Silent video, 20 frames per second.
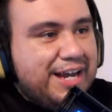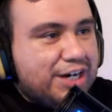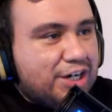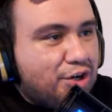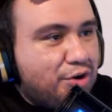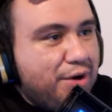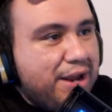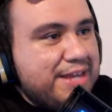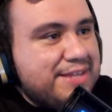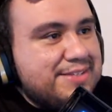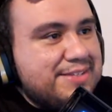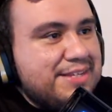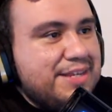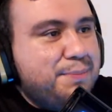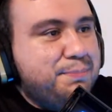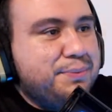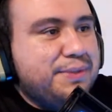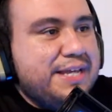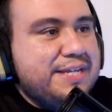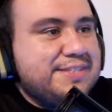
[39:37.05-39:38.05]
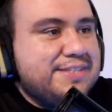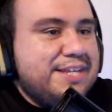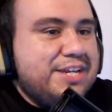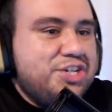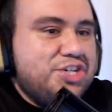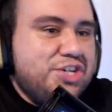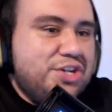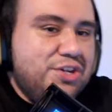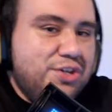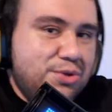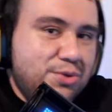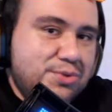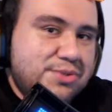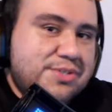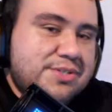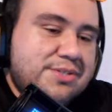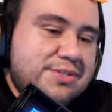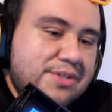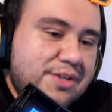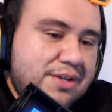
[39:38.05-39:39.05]
Crazy PlayStation
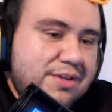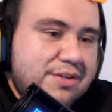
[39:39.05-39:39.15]
news.